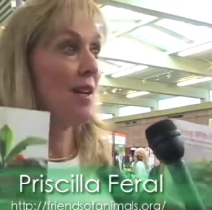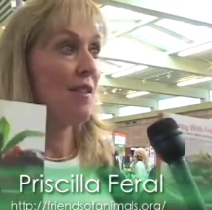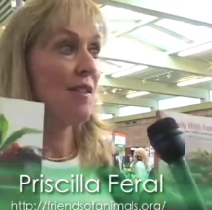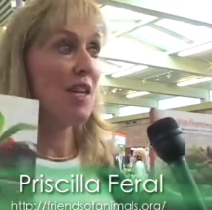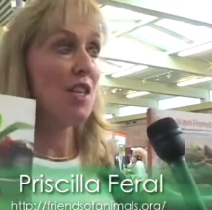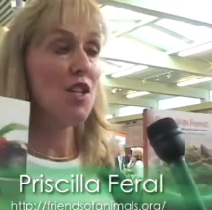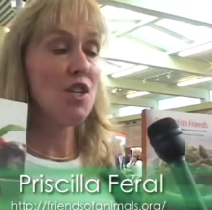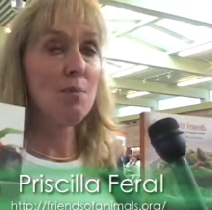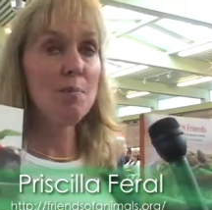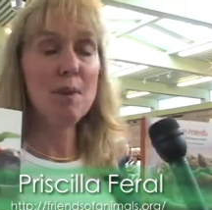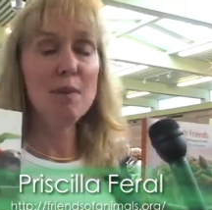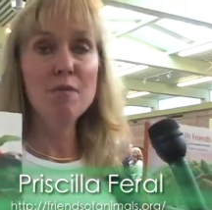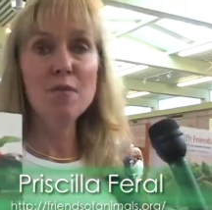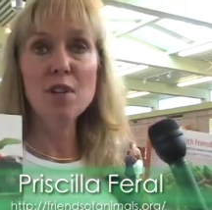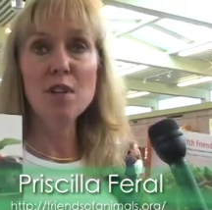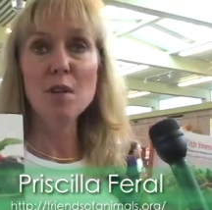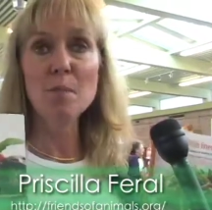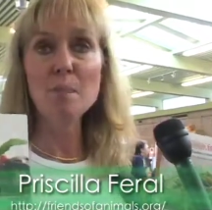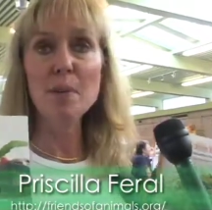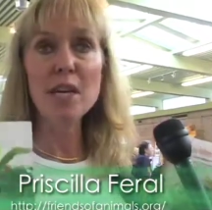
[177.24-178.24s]
They should be
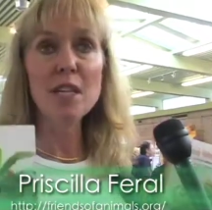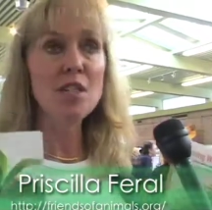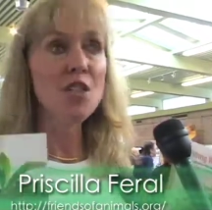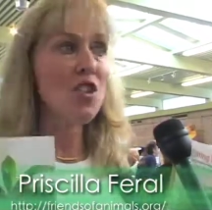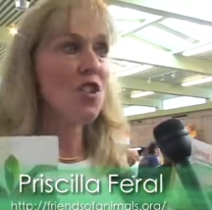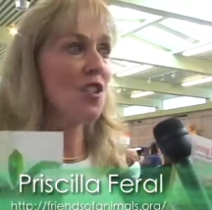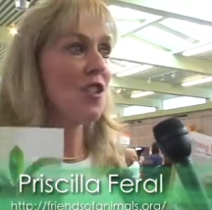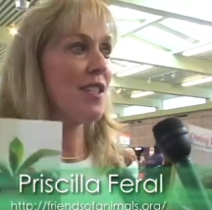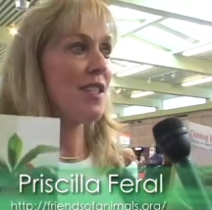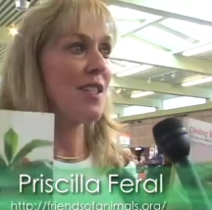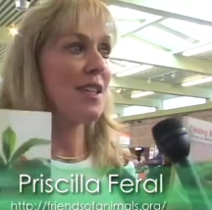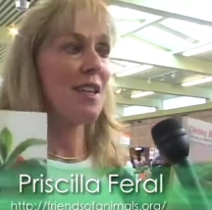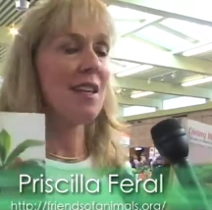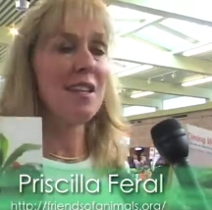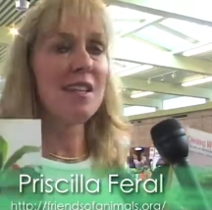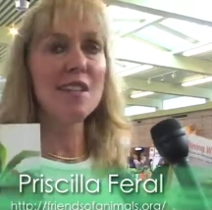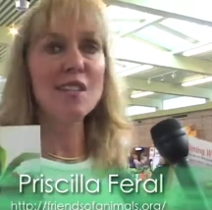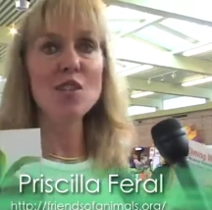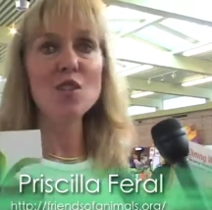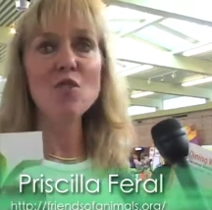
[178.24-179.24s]
full of pictures and
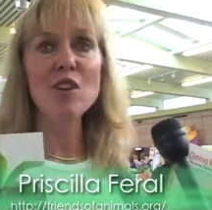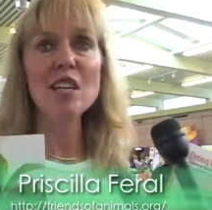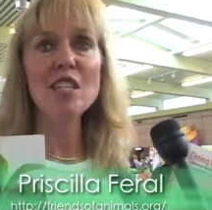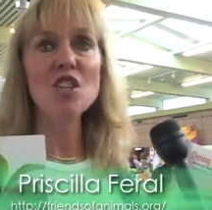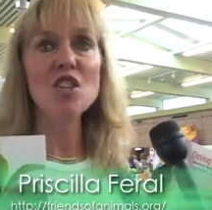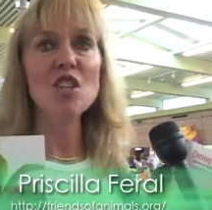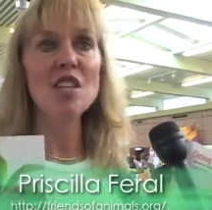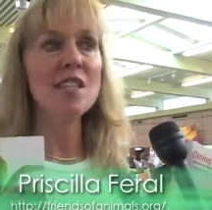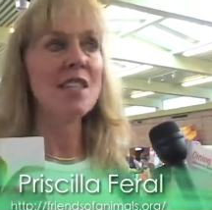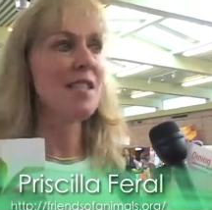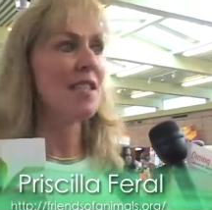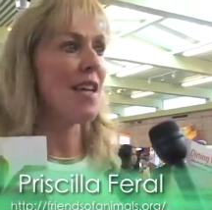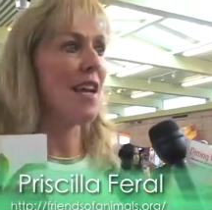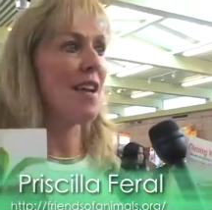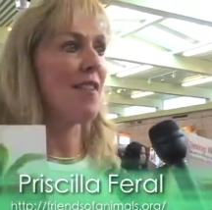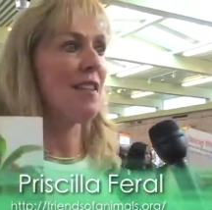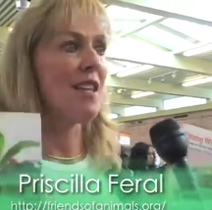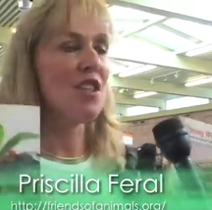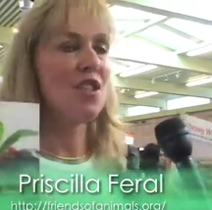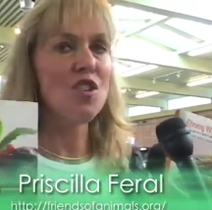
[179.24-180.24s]
illustrations,
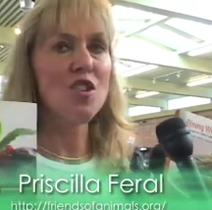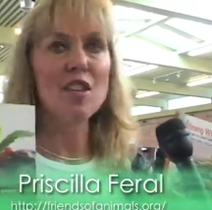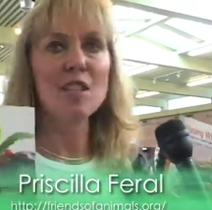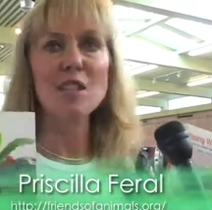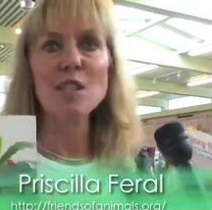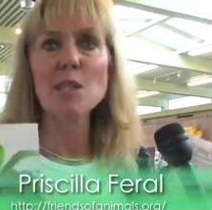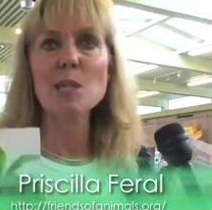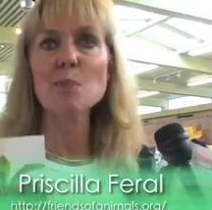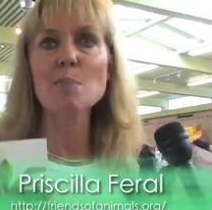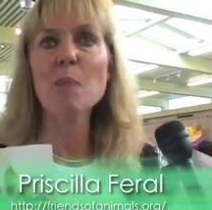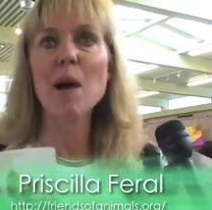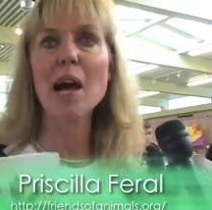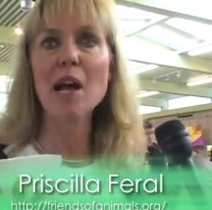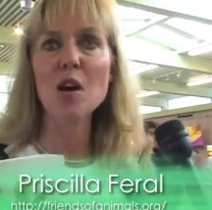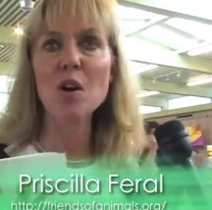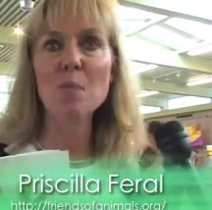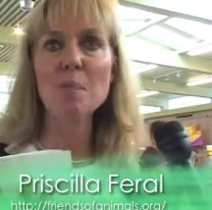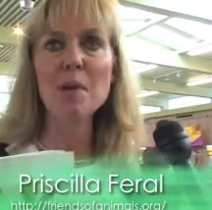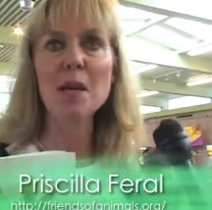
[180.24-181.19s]
and they should inspire